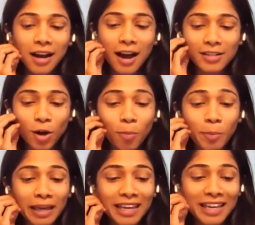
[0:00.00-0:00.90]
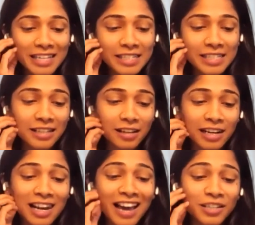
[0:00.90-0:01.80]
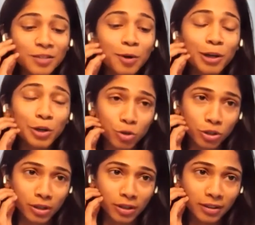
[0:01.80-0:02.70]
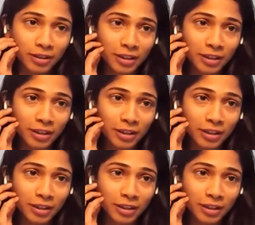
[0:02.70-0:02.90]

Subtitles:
our topic is light pollution,